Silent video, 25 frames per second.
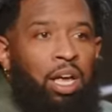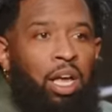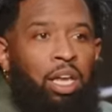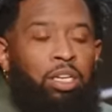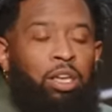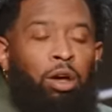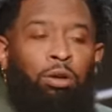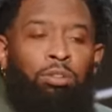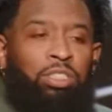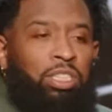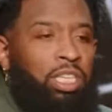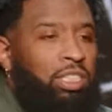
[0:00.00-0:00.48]

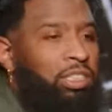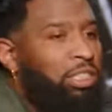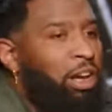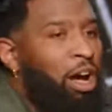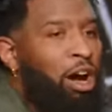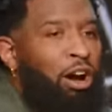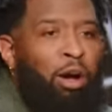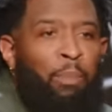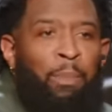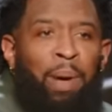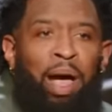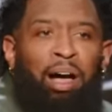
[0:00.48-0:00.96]
don't just
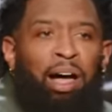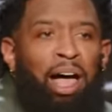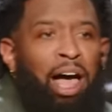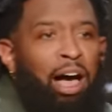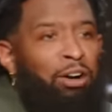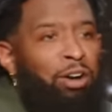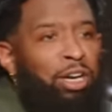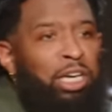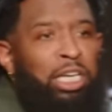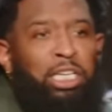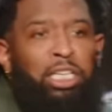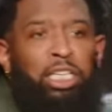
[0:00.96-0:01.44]
talk about
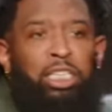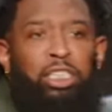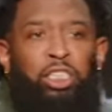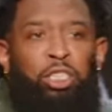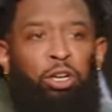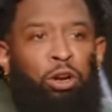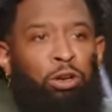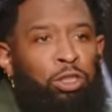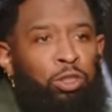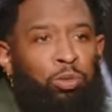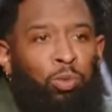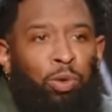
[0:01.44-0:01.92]
how good
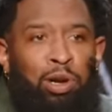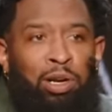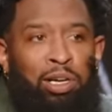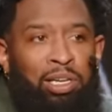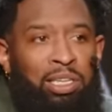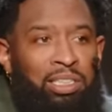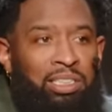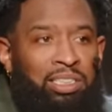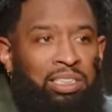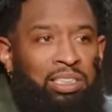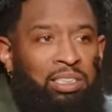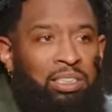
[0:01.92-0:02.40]
church
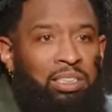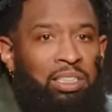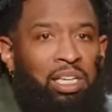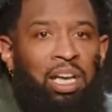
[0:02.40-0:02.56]
was.